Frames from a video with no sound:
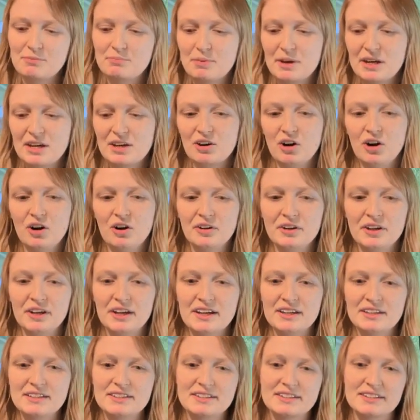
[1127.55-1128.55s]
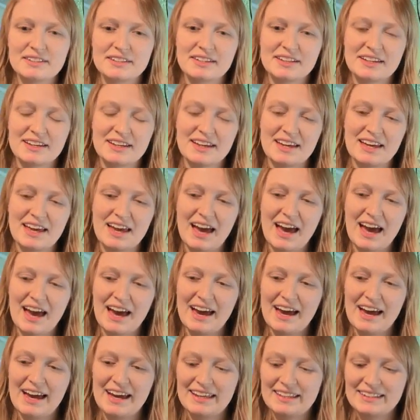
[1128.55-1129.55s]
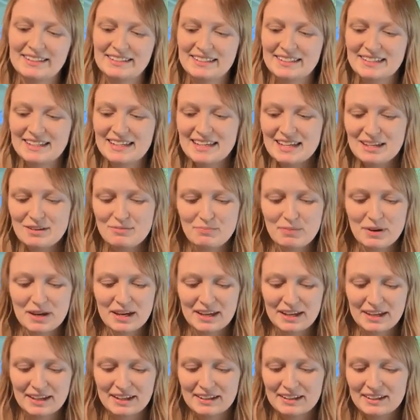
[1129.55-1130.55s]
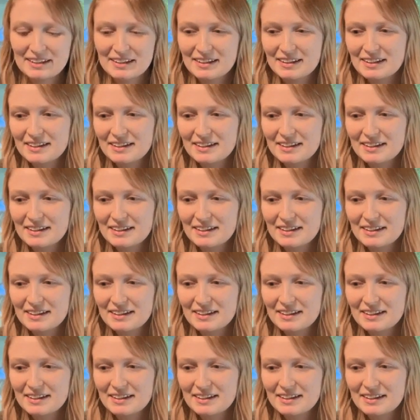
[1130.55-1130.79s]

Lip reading: being honest, and keeping